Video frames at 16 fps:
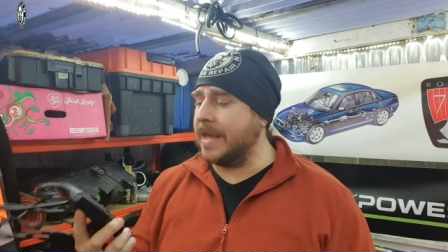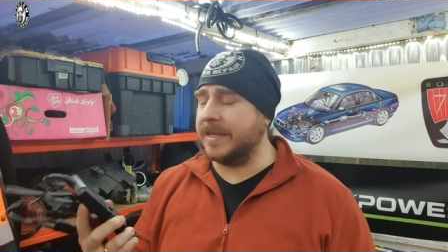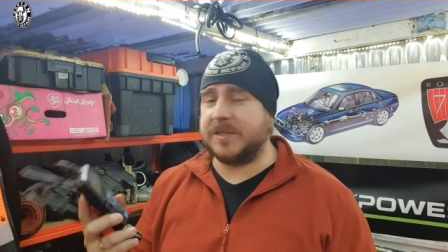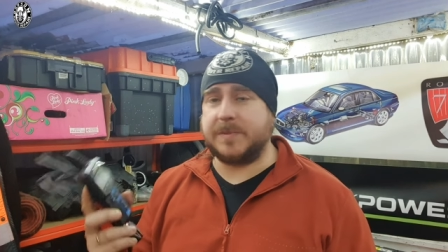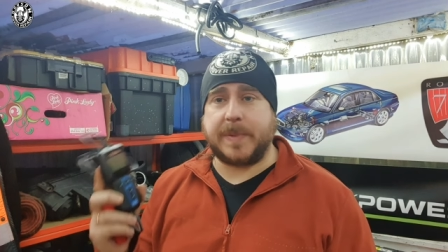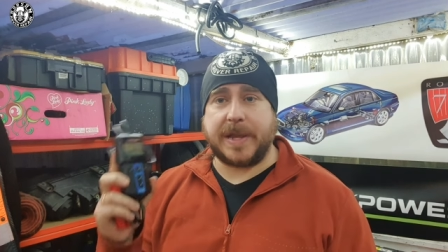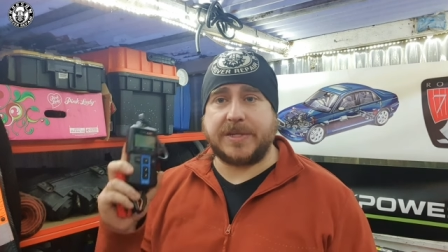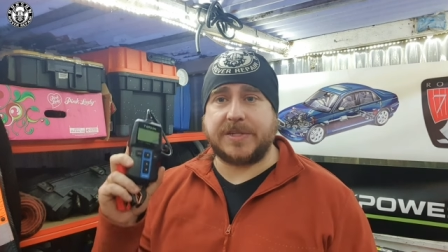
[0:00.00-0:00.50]

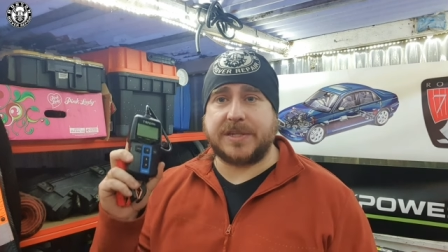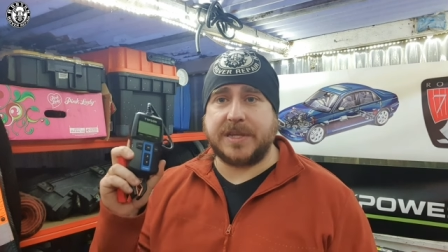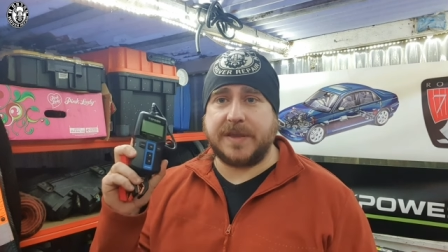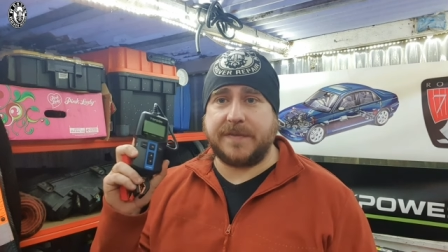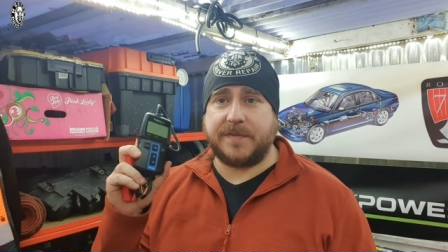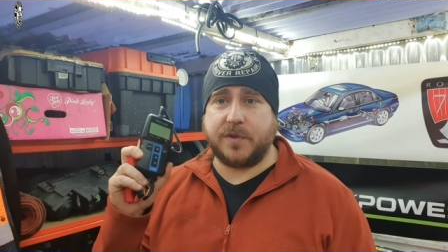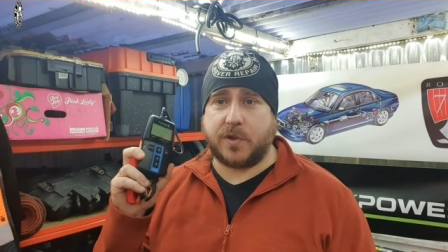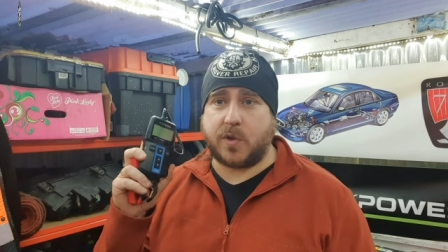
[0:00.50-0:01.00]
especially
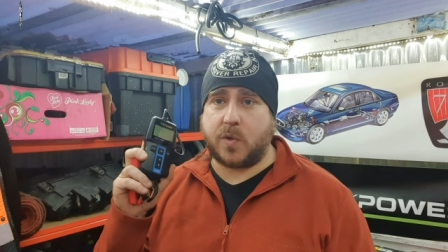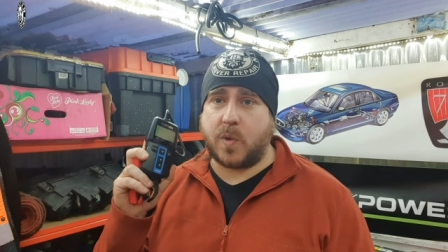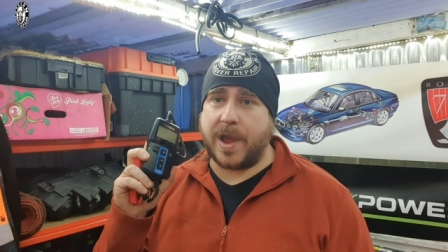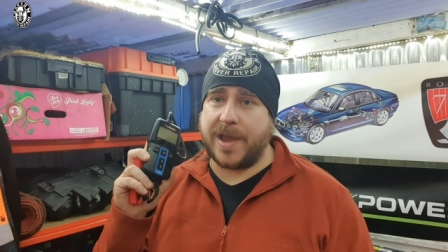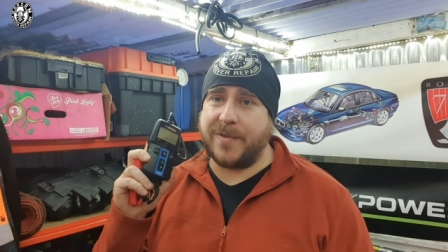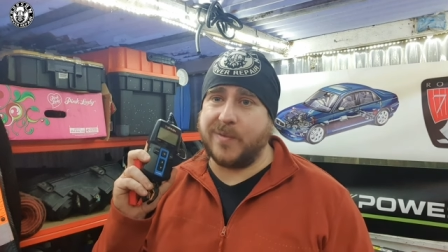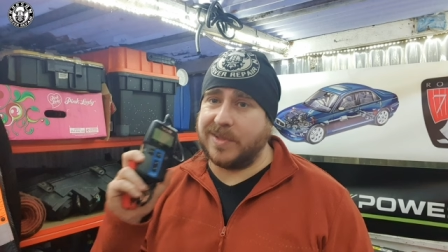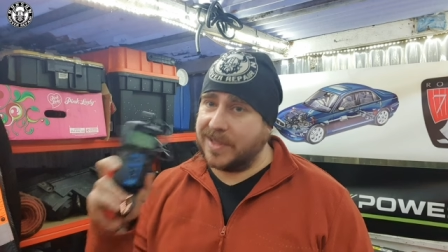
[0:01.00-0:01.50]
if you're
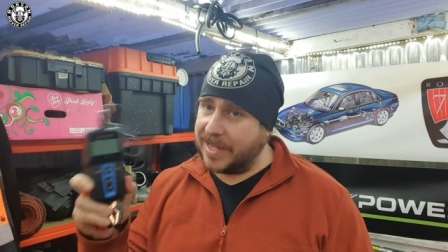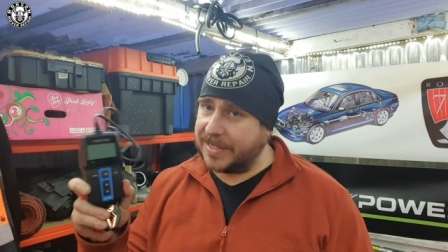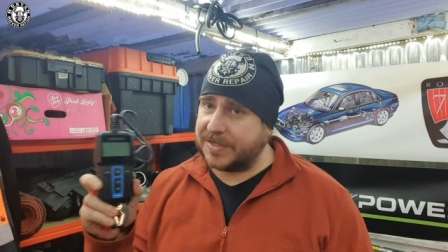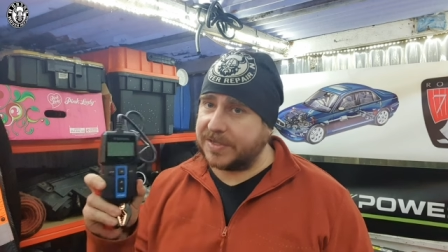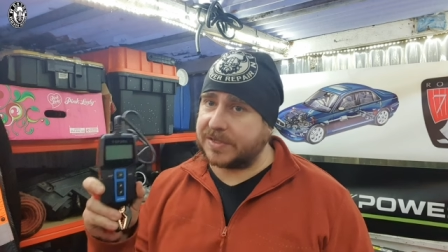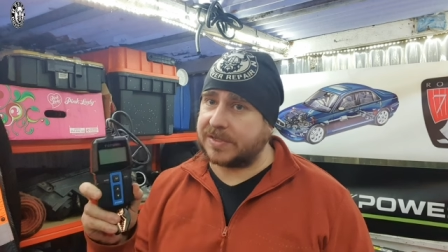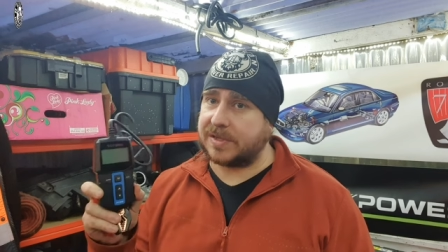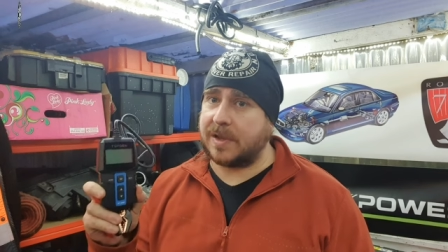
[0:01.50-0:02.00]
quite
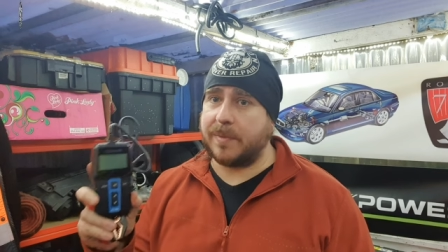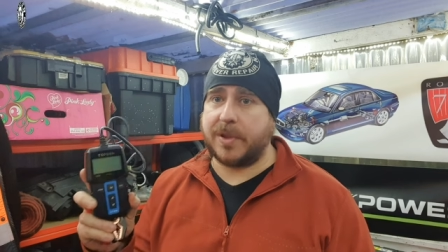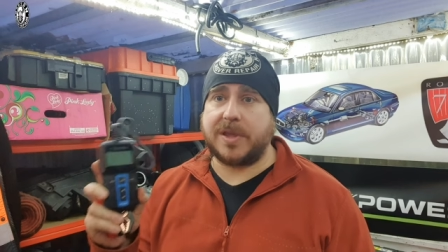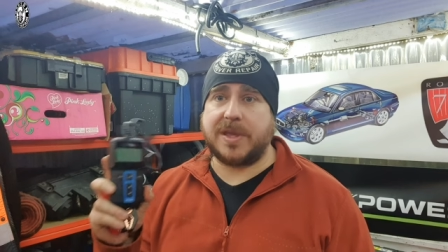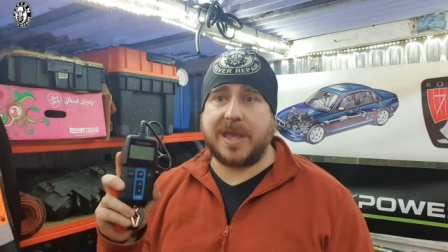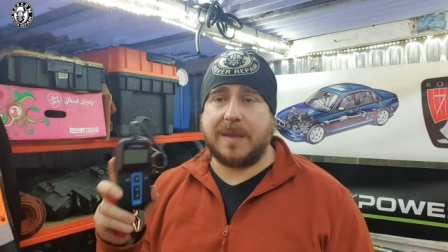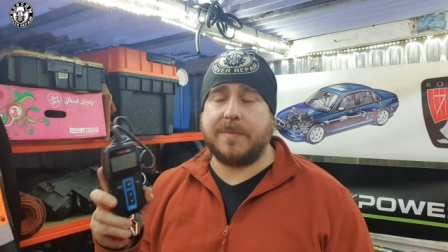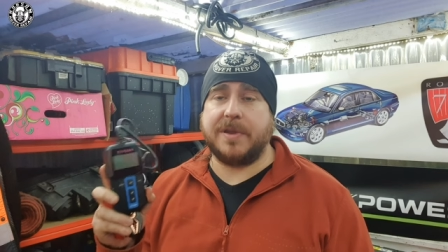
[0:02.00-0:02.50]
religious
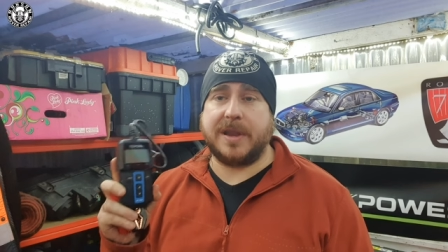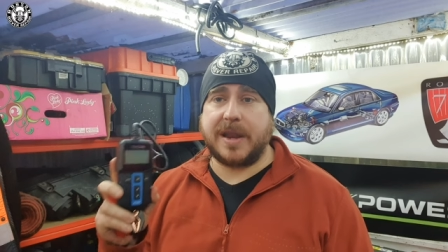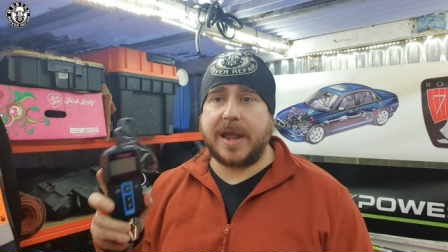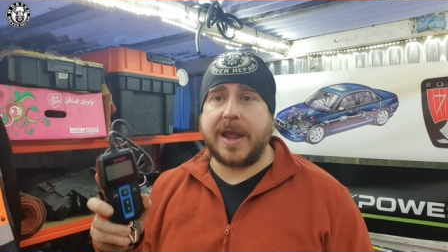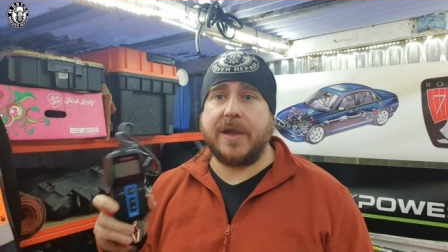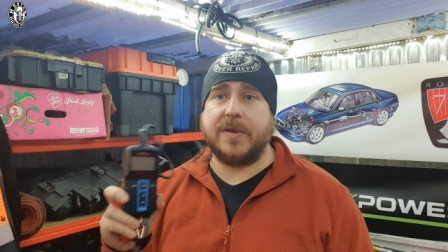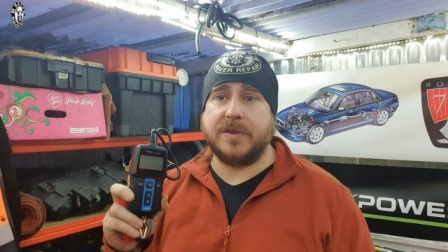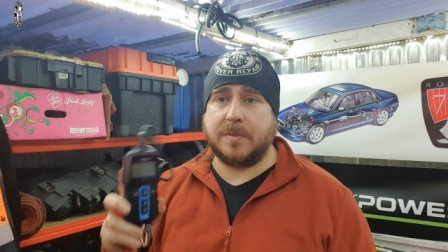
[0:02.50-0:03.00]
about keeping an
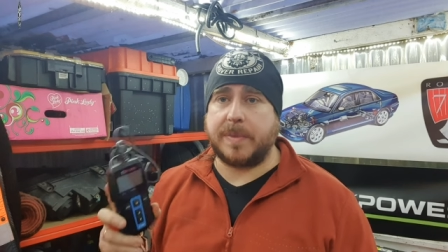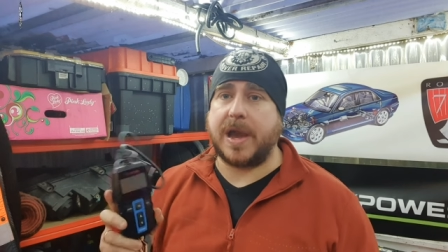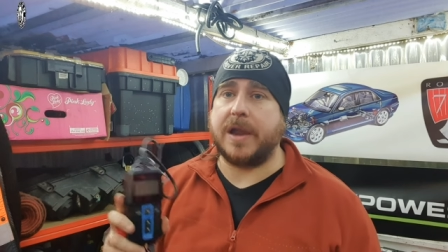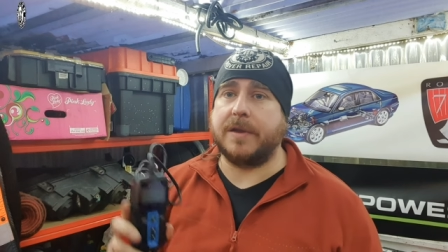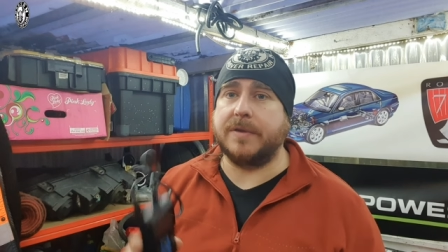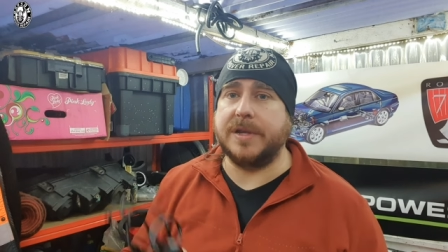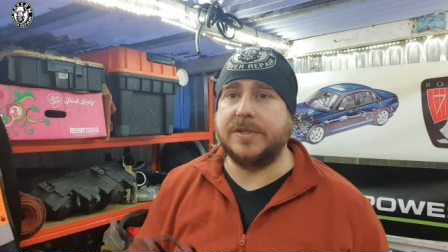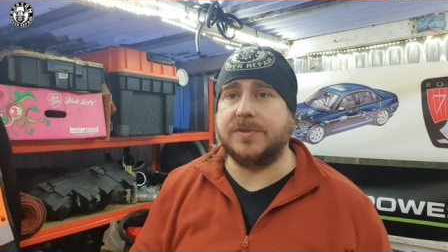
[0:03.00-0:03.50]
eye on your
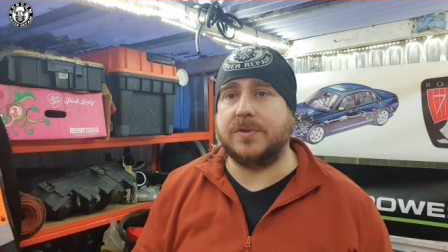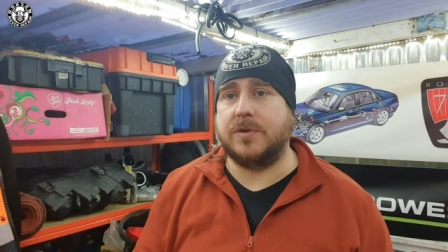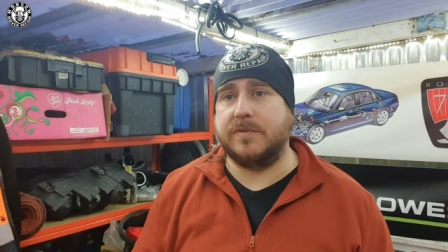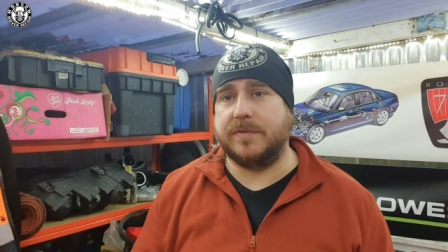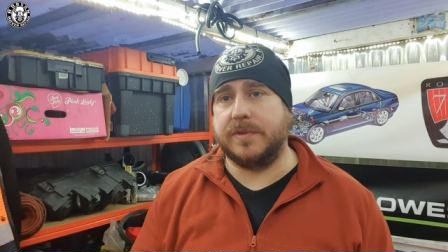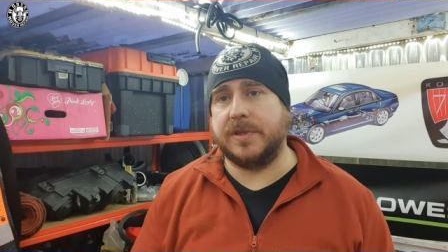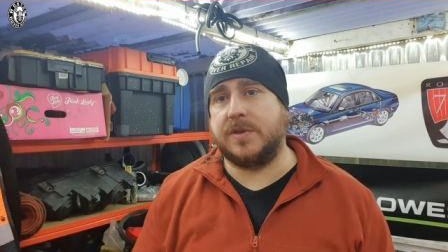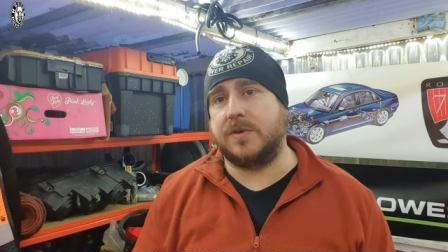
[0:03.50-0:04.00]
batteries
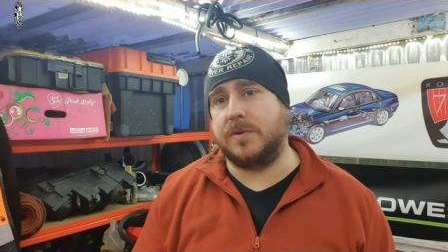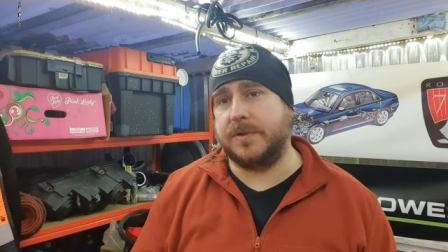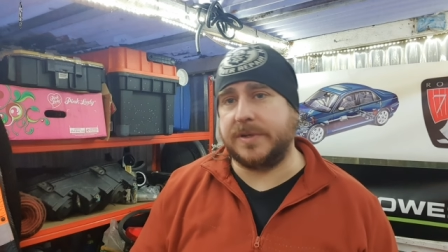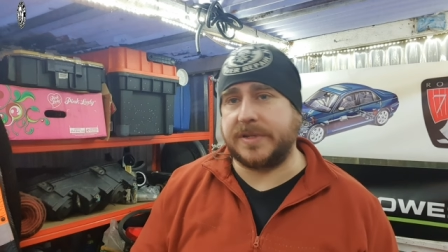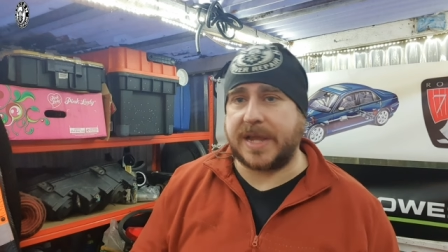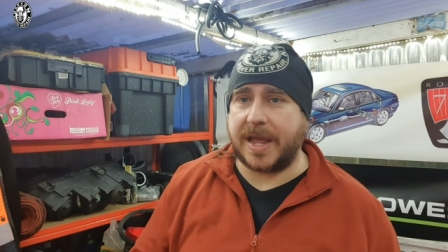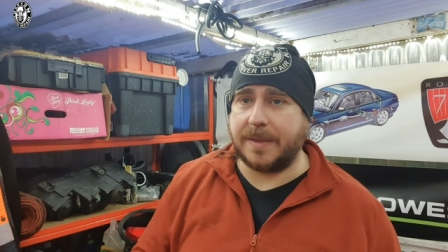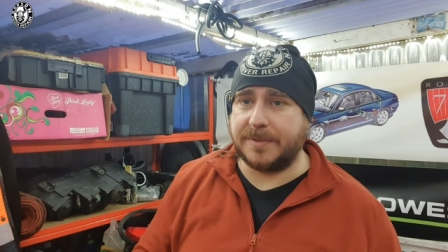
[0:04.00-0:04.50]
over the
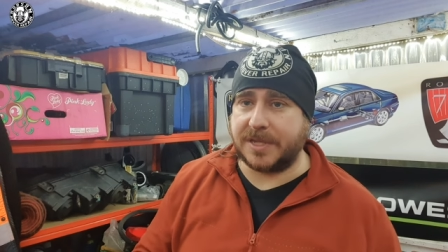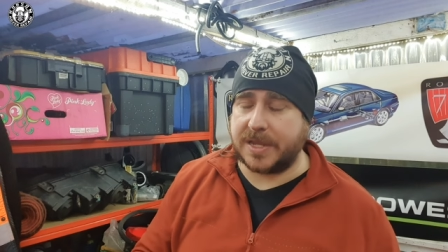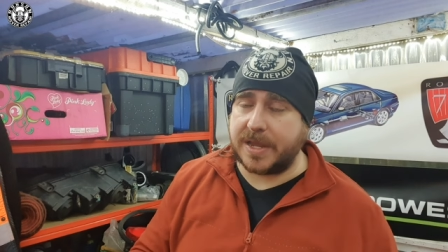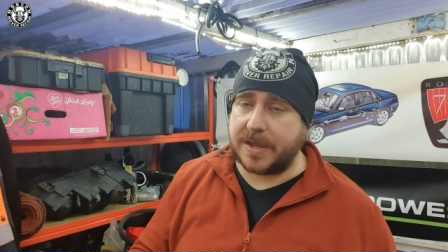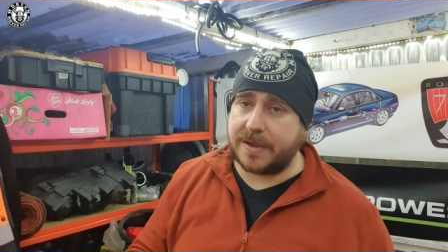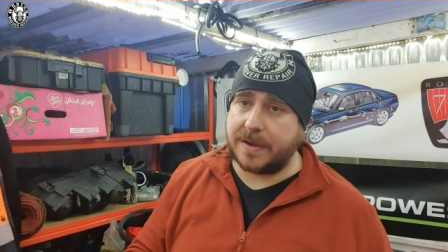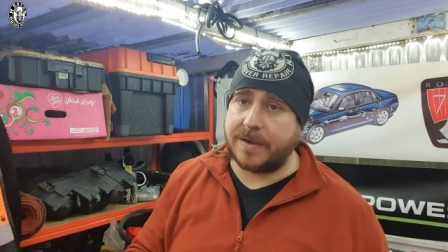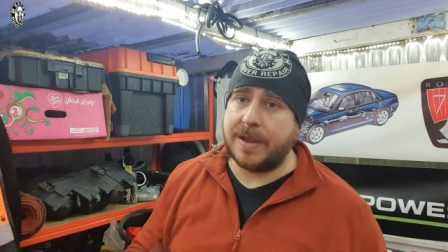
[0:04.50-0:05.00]
colder times of
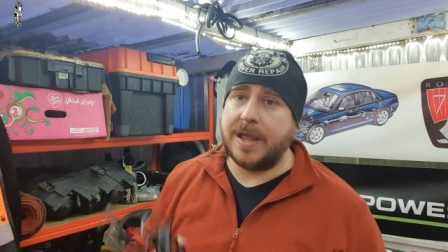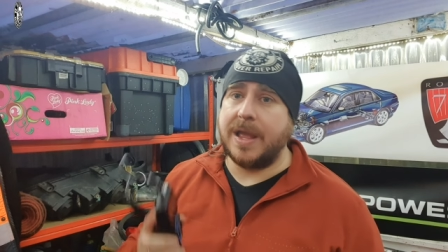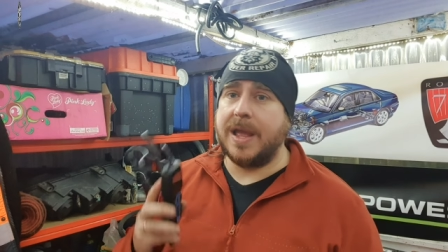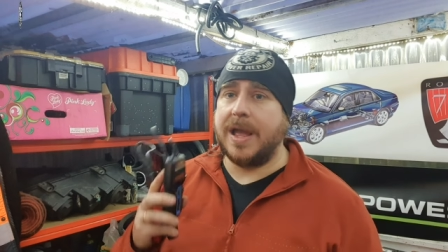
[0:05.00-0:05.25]
the year,